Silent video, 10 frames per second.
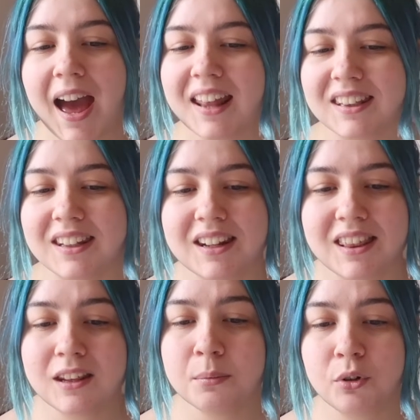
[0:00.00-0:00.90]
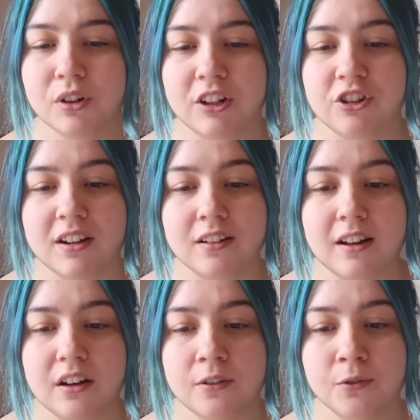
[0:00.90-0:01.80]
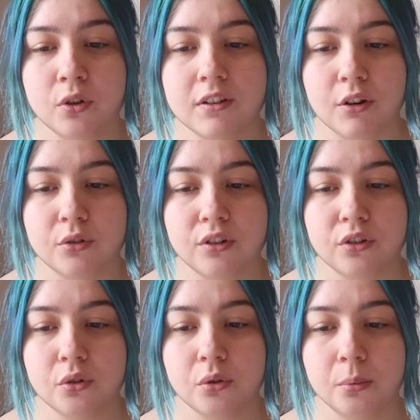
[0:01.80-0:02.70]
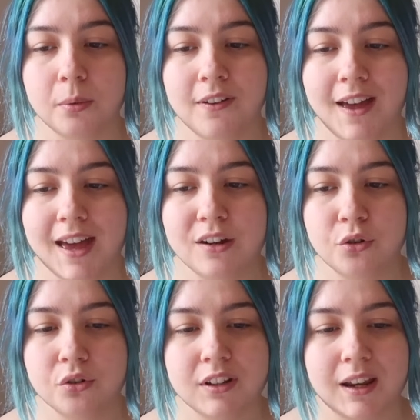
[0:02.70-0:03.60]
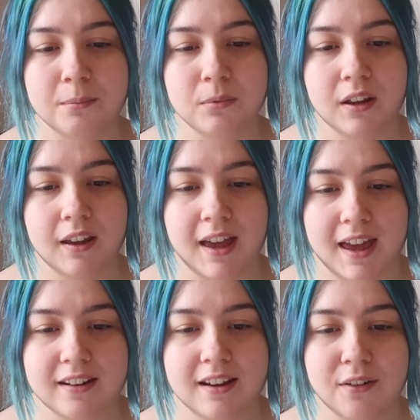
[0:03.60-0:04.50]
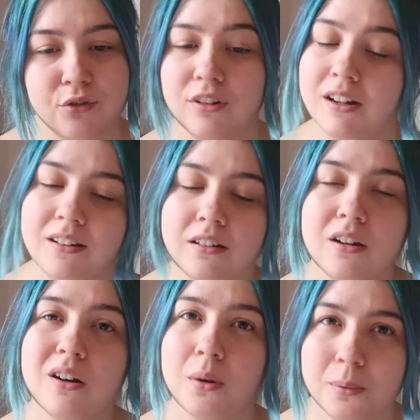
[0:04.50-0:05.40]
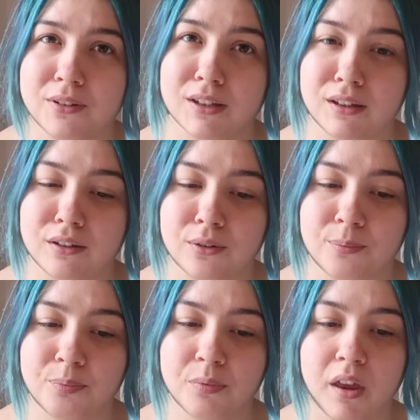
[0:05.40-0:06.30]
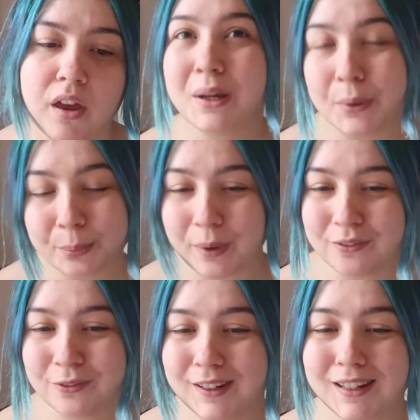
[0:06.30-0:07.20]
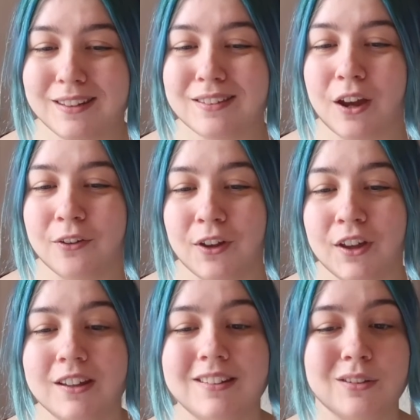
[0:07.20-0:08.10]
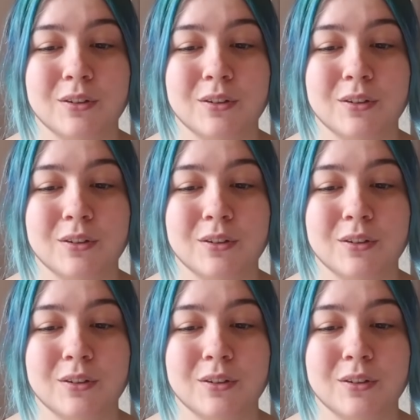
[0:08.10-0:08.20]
And this morning she had to send her 4-year-old to school with hair duct taped to her head after an incident with scissors. When Finley's overheard